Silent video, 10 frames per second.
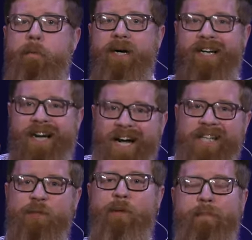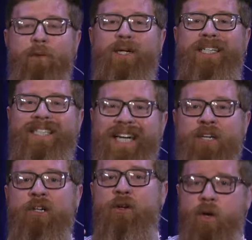But God's people
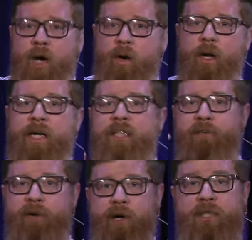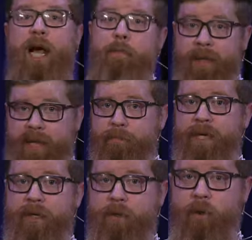continue to grow. So Pharaoh's got plan
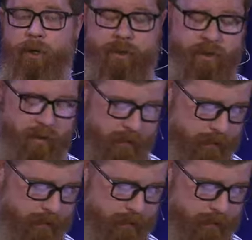B in the works.